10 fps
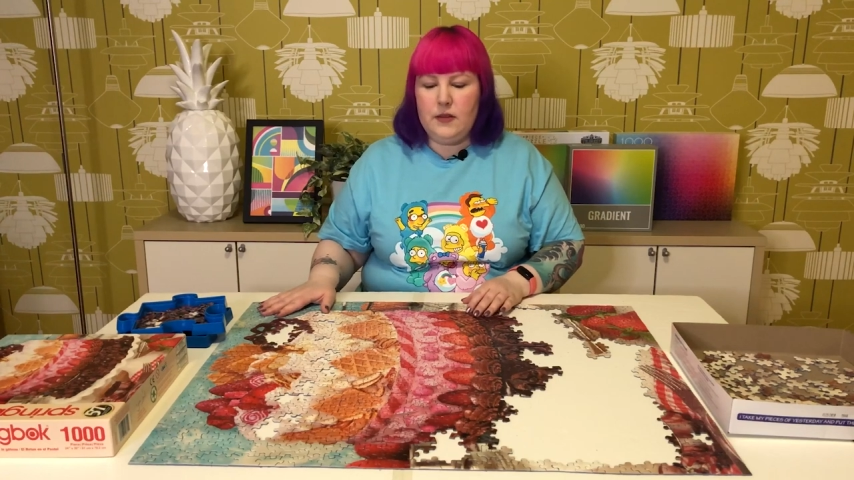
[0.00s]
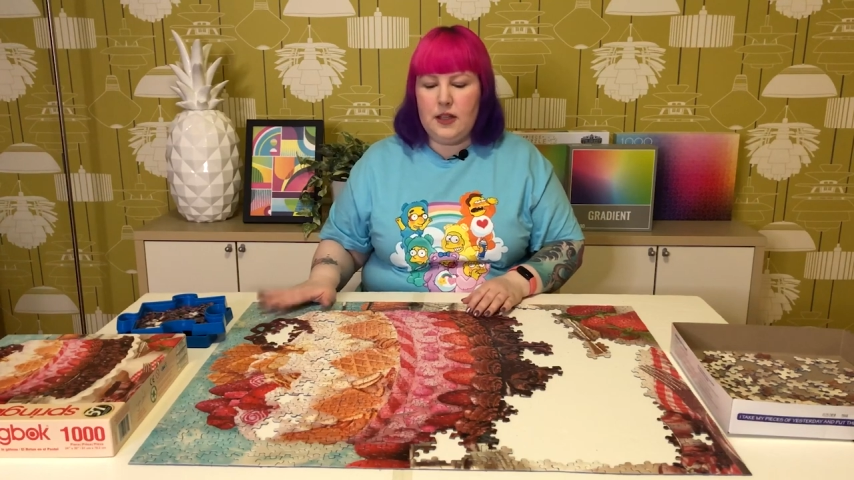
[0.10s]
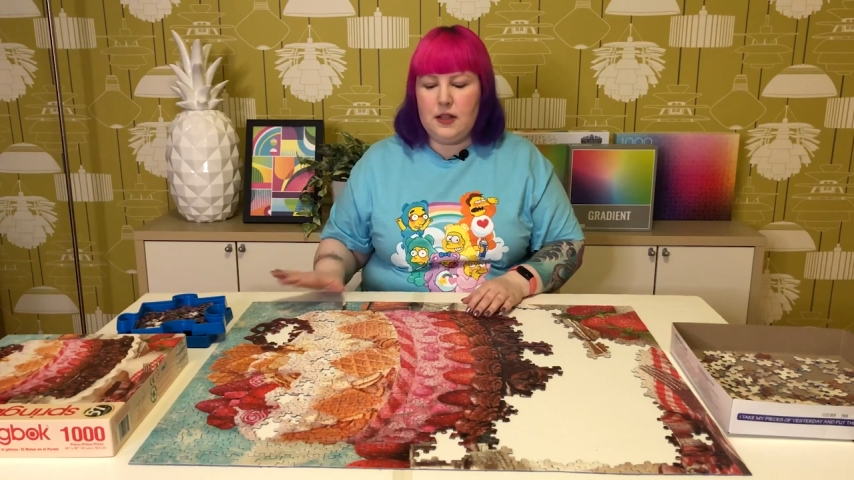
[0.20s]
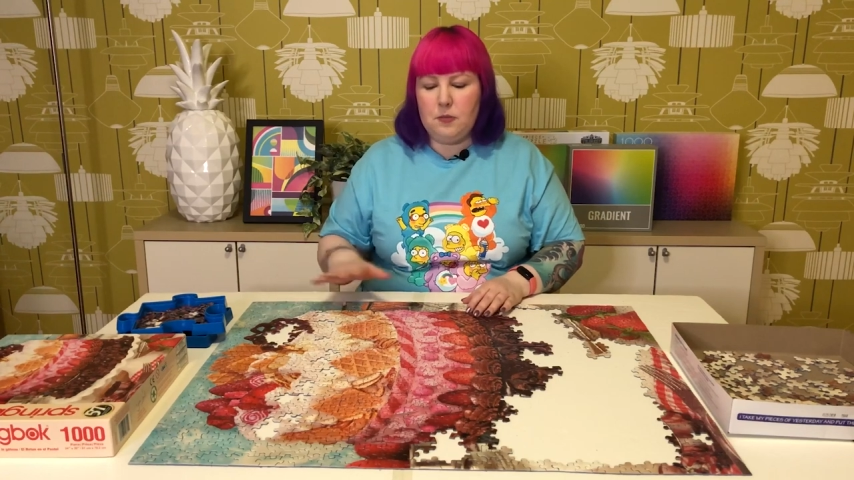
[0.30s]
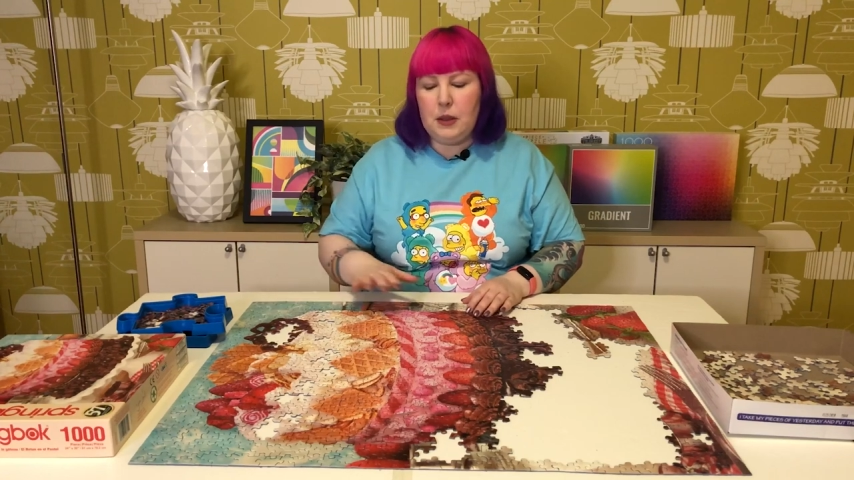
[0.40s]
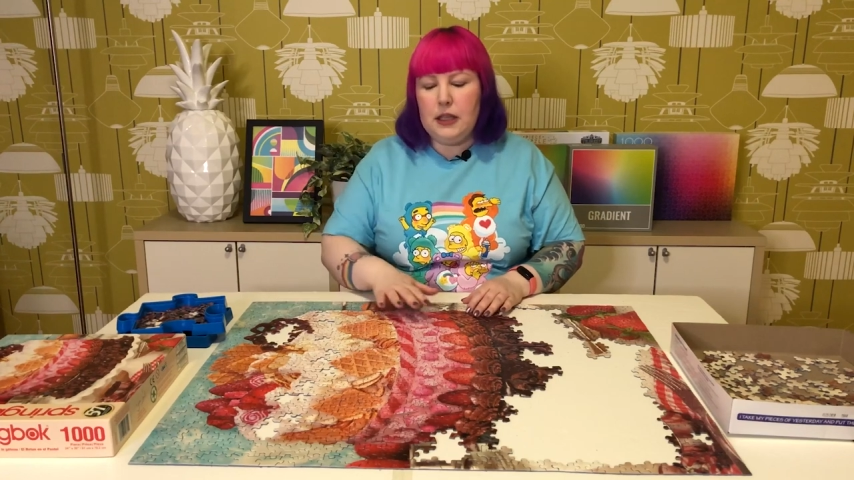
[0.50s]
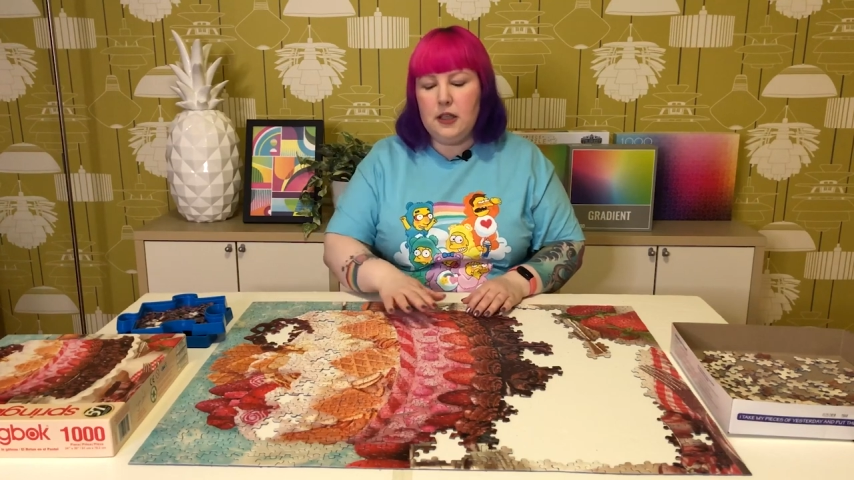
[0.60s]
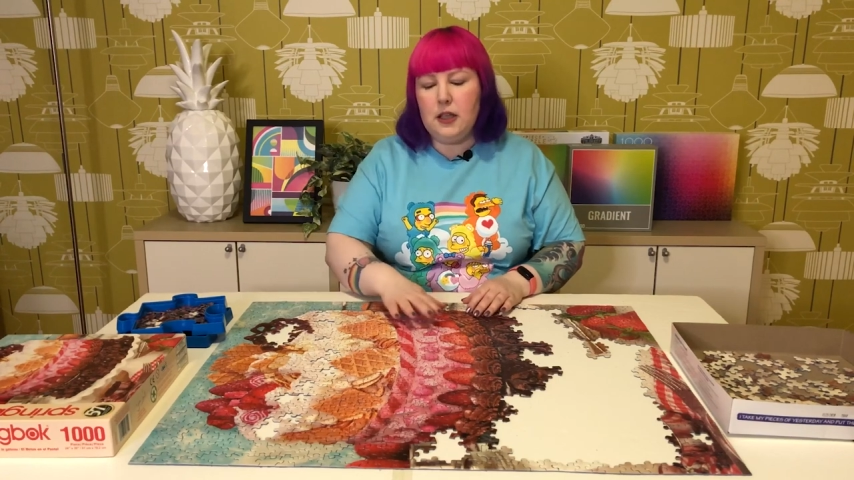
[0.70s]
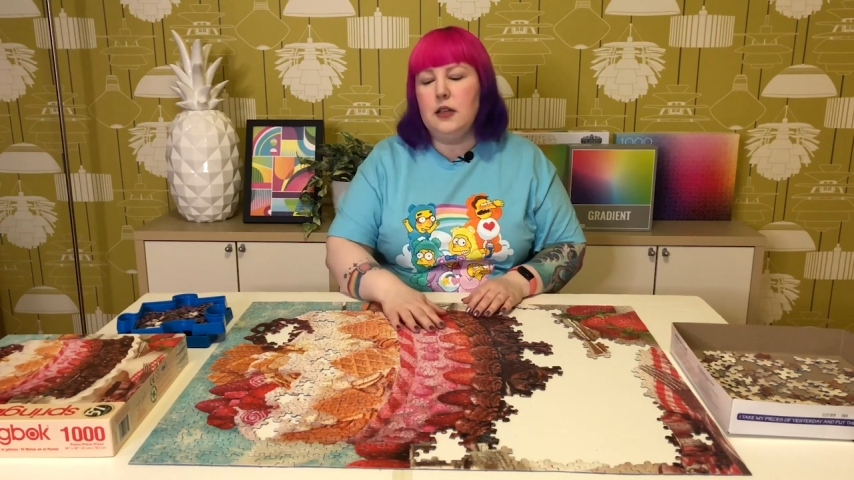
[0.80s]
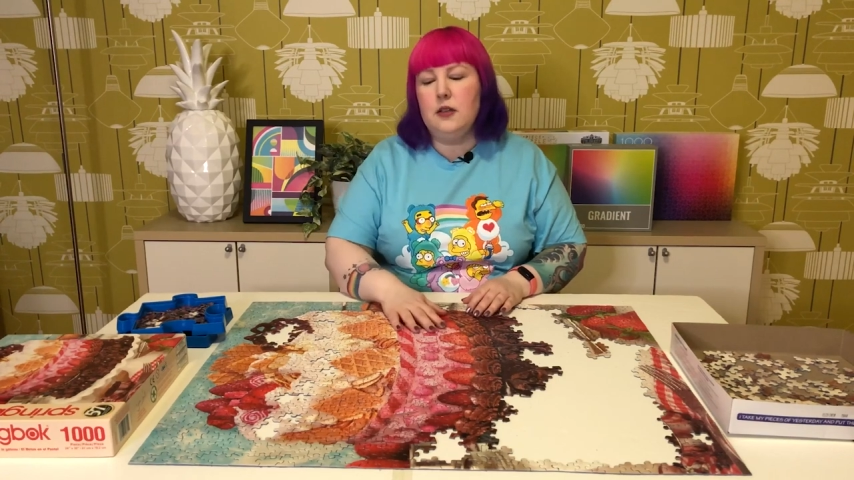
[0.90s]
that the
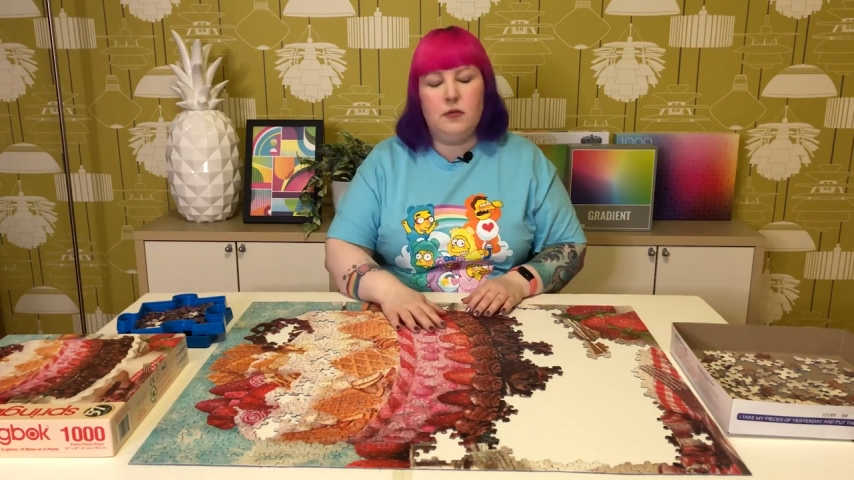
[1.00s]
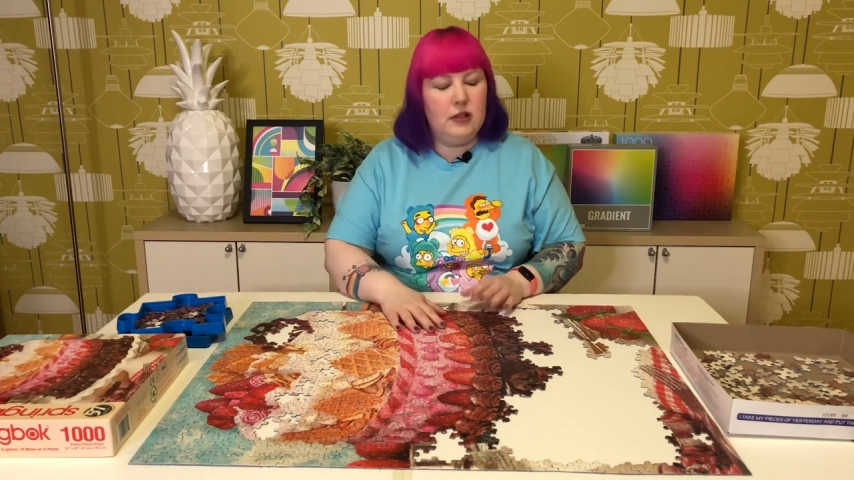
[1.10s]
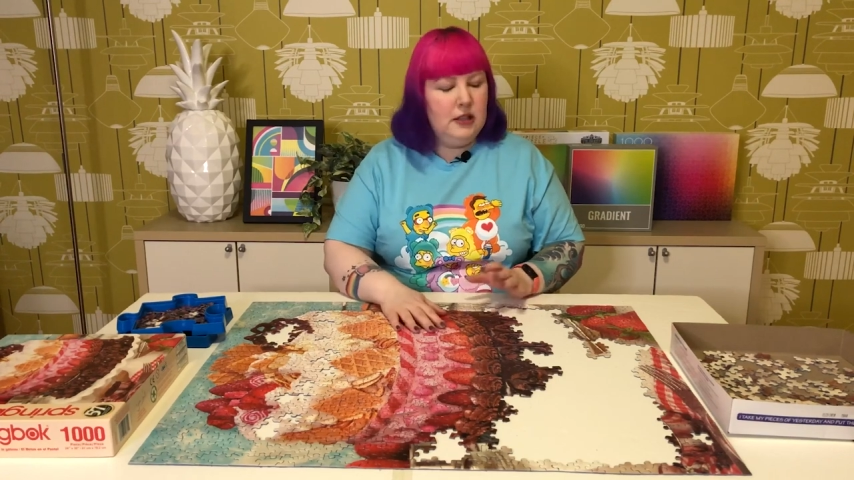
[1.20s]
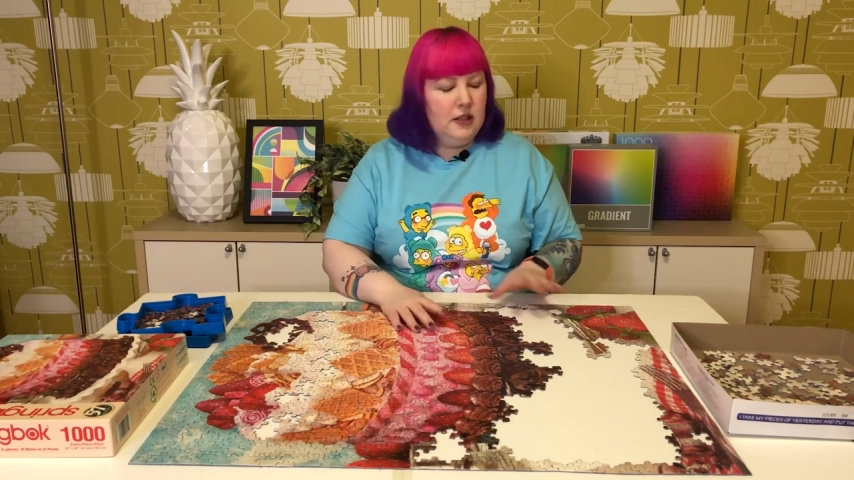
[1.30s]
pink and the,